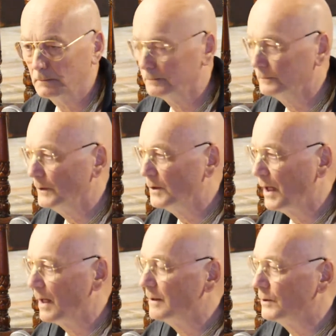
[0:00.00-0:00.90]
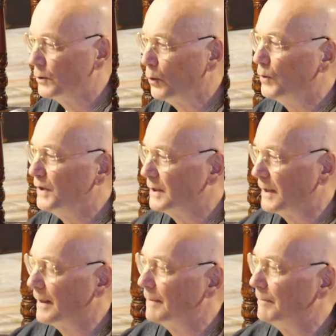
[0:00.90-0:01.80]
Nicho
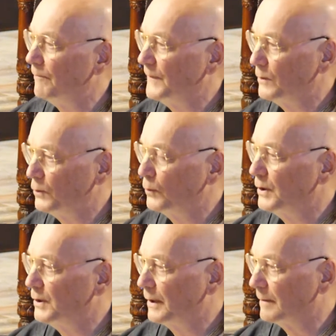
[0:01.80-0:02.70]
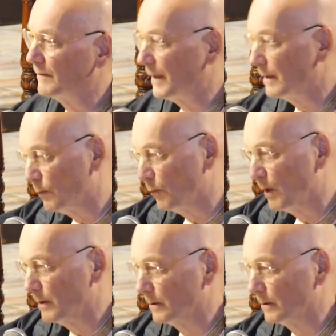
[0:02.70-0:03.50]
nichanam. There is one.